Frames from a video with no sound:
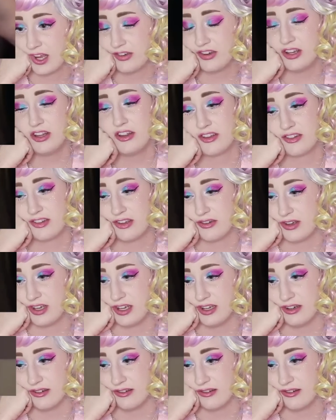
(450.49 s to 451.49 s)
She looks so
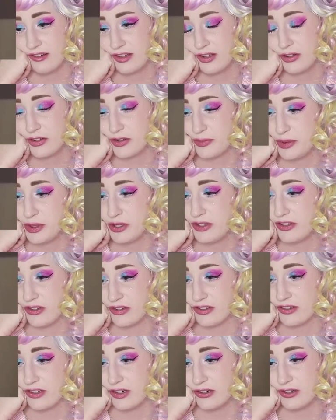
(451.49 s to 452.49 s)
cute. Those boots are
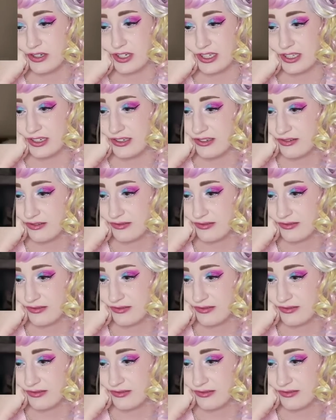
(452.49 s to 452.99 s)
so good.